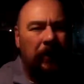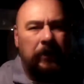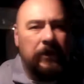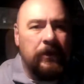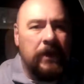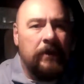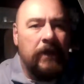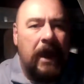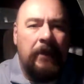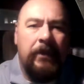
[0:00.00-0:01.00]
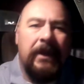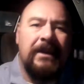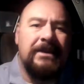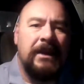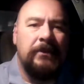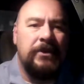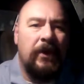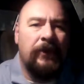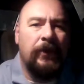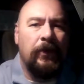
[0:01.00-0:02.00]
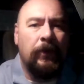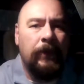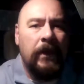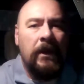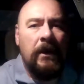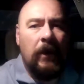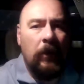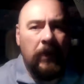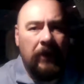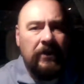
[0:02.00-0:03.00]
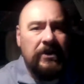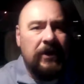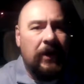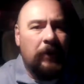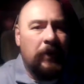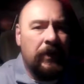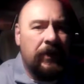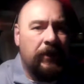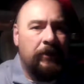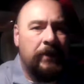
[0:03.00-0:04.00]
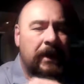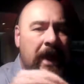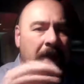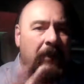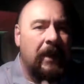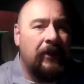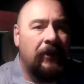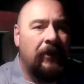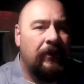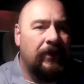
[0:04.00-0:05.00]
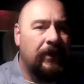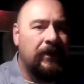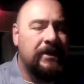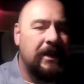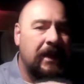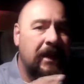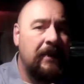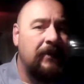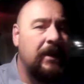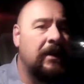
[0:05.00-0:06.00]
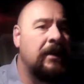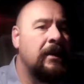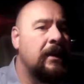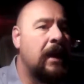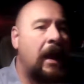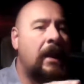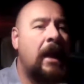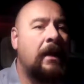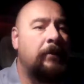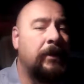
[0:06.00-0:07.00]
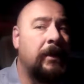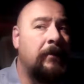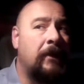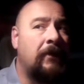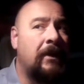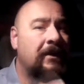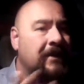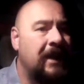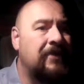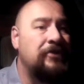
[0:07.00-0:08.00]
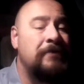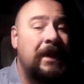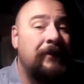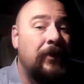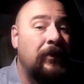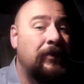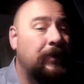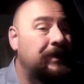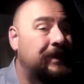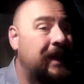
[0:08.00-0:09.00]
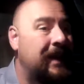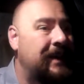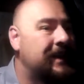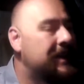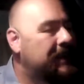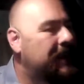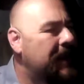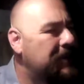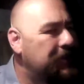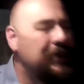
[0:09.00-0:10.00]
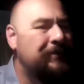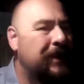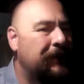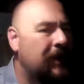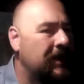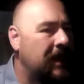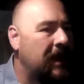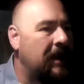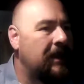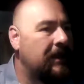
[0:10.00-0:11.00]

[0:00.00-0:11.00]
what was weird about it. But like I said, it was off to a weird start with being out later on Sunday evening and not completing my runs. And as you may have noticed once again, today should have been a run day.